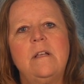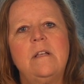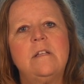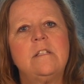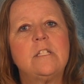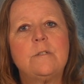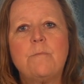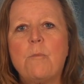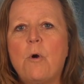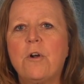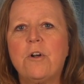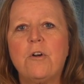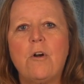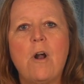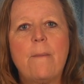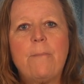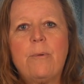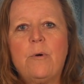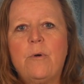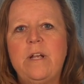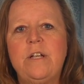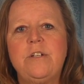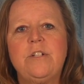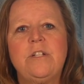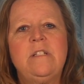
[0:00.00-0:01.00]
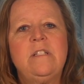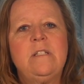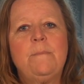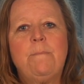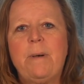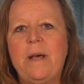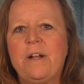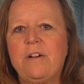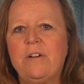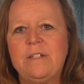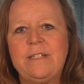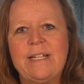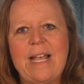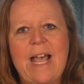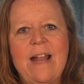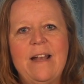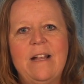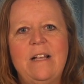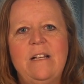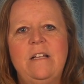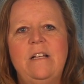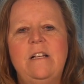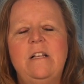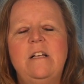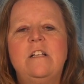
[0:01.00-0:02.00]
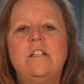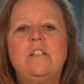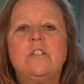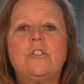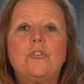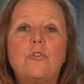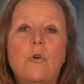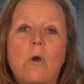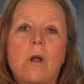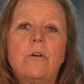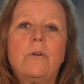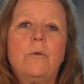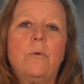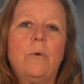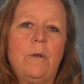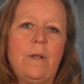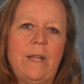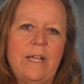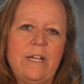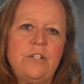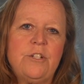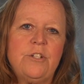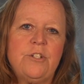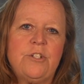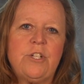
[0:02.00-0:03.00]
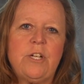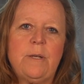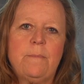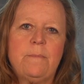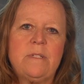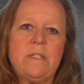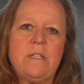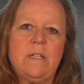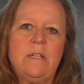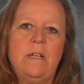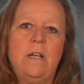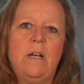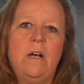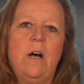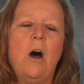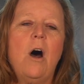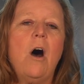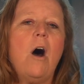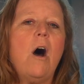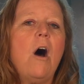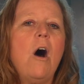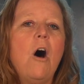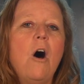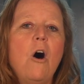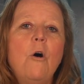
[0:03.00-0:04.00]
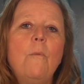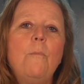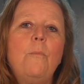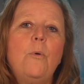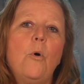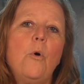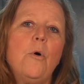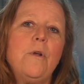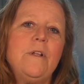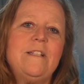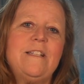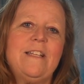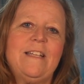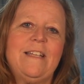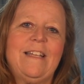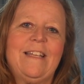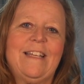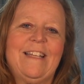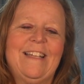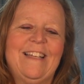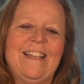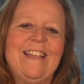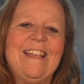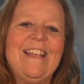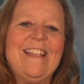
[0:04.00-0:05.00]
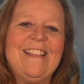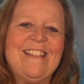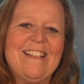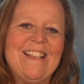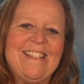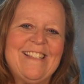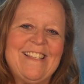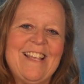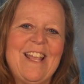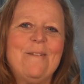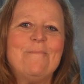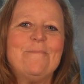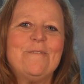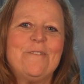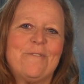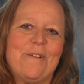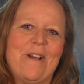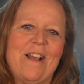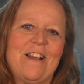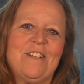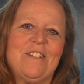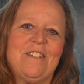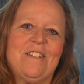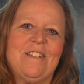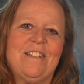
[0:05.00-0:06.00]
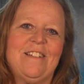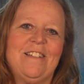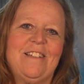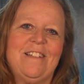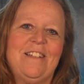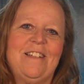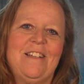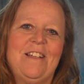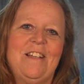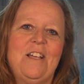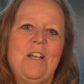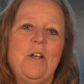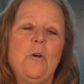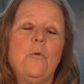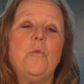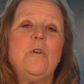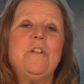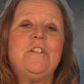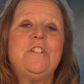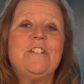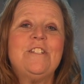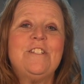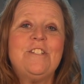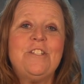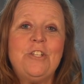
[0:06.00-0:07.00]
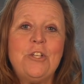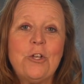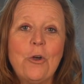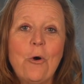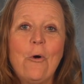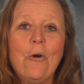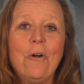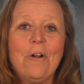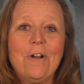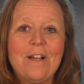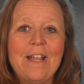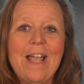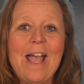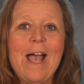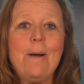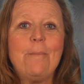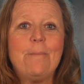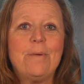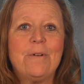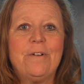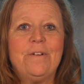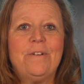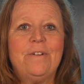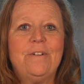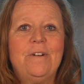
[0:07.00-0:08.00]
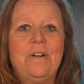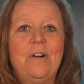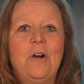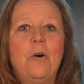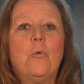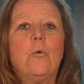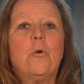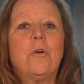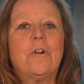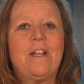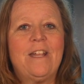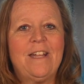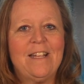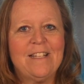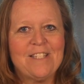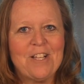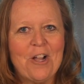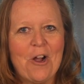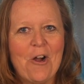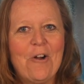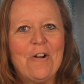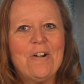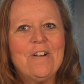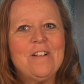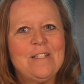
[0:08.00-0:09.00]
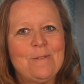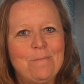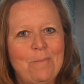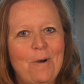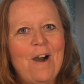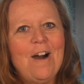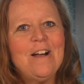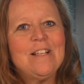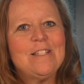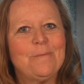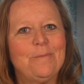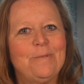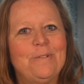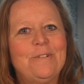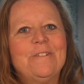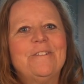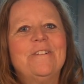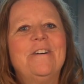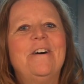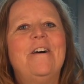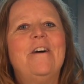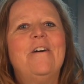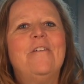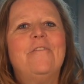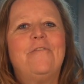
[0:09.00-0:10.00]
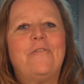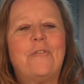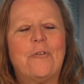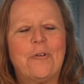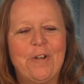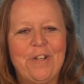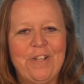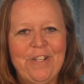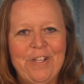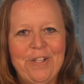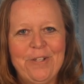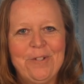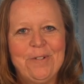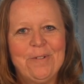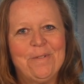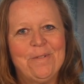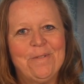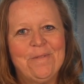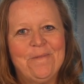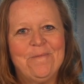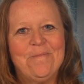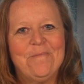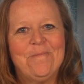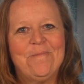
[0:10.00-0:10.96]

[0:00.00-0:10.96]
Smarter operations, better data, stronger relationships, all pointing in the same direction, which is your capital working as hard as possible for you.